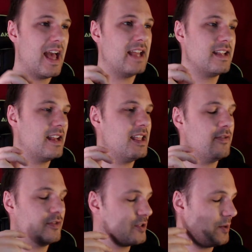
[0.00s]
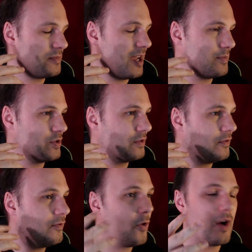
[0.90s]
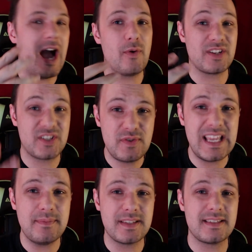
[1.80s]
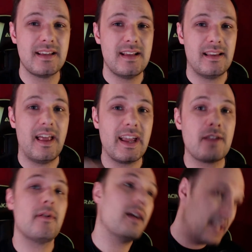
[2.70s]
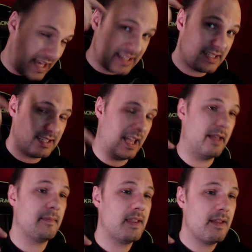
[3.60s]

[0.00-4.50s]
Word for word: and then even sometimes not 4-hour streams, like yesterday.